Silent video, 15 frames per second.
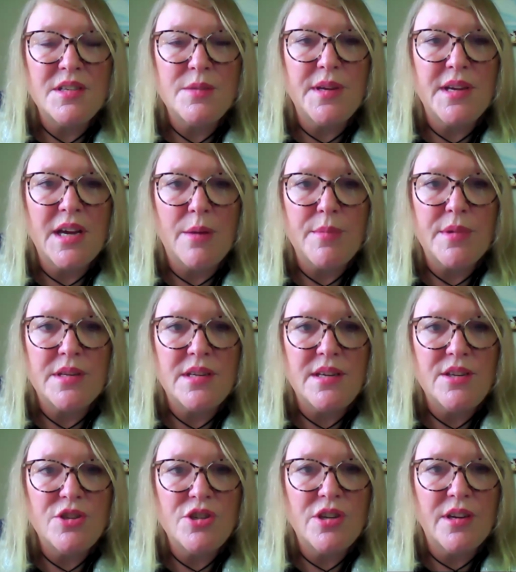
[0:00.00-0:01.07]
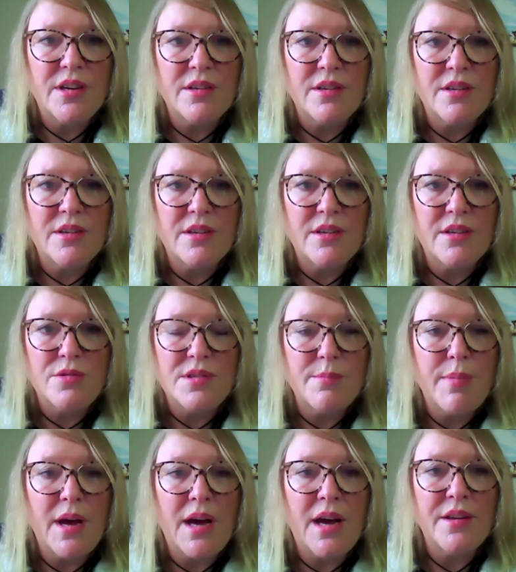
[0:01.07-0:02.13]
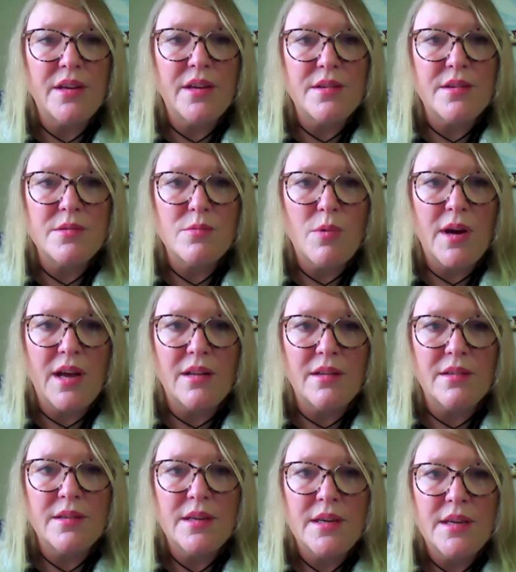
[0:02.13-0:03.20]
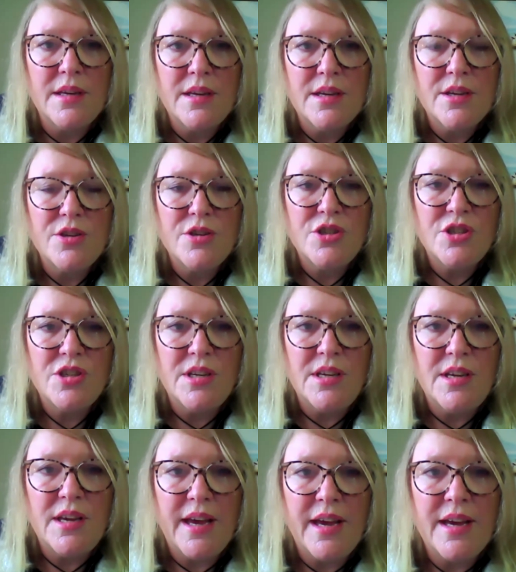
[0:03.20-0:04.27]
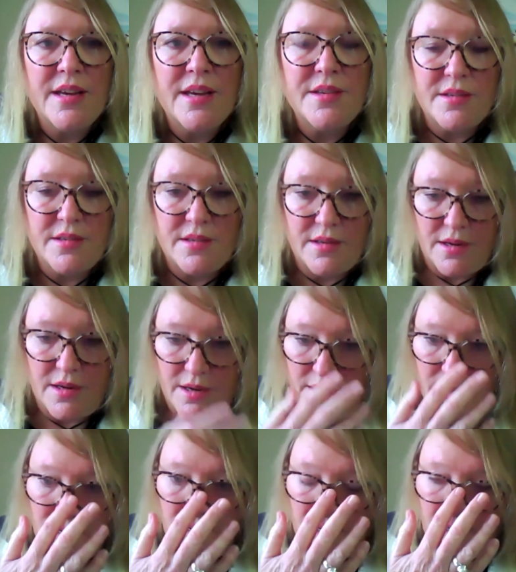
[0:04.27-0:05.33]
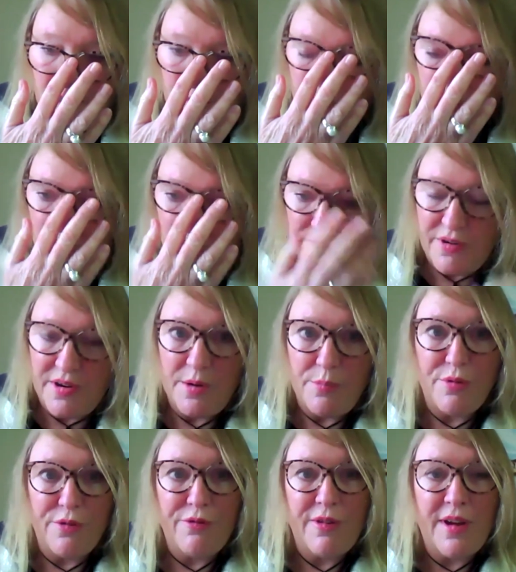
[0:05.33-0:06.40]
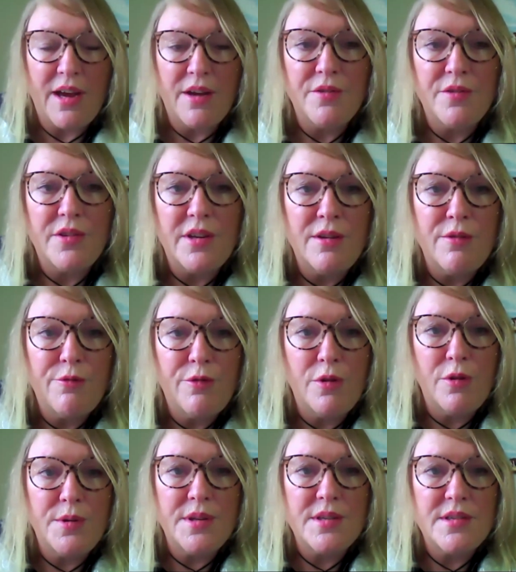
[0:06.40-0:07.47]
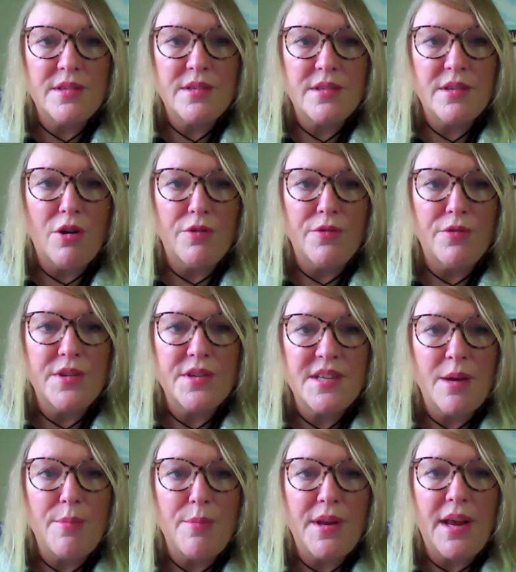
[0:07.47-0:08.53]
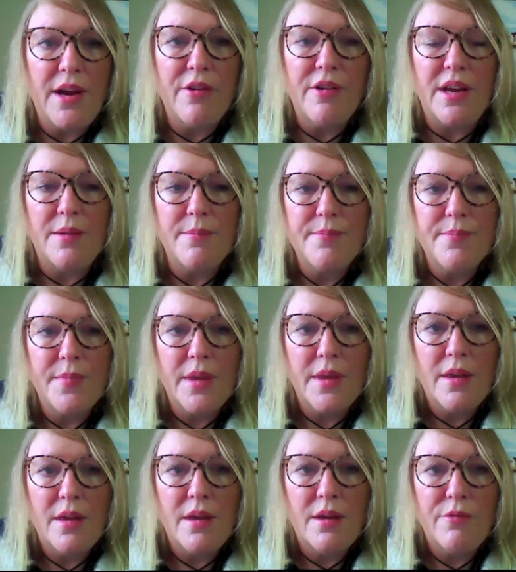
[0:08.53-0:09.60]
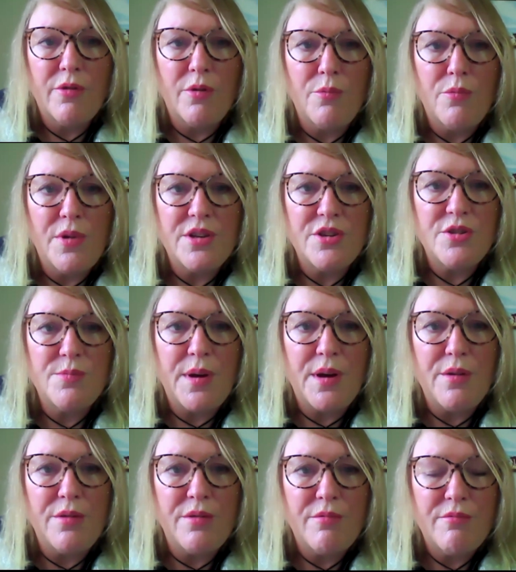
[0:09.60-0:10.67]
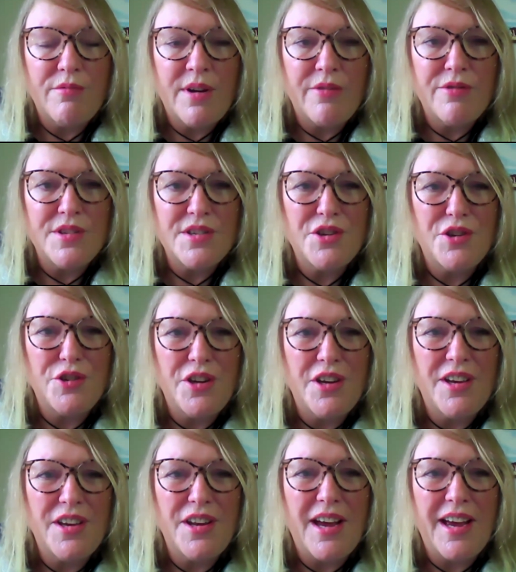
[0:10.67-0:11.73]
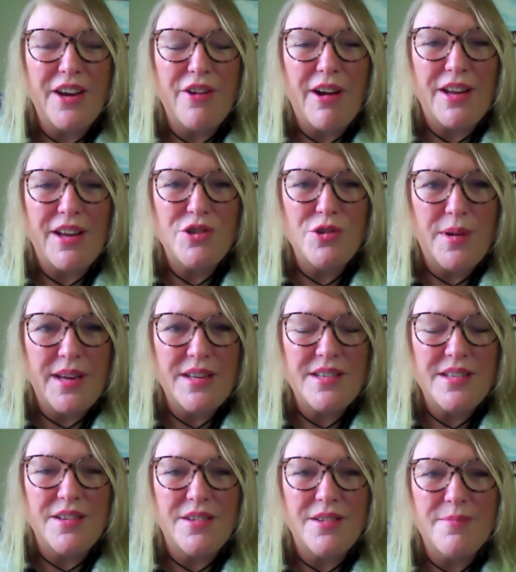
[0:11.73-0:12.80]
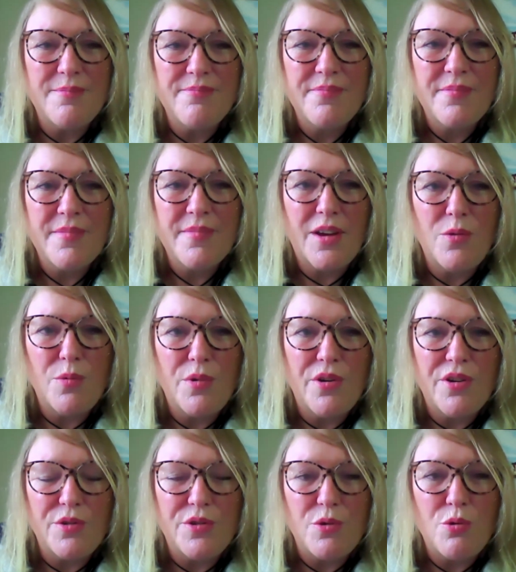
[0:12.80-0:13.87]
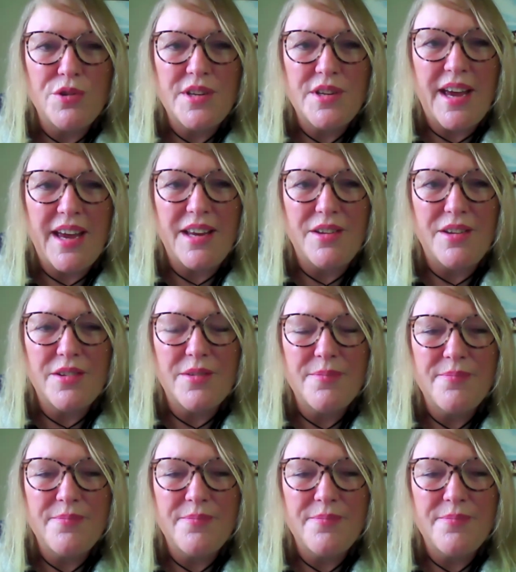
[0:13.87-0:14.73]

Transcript: become a teacher to Zabada as well. She has a very profound influence on the seminary from which both Reverend Sonia and I graduated and were ordained.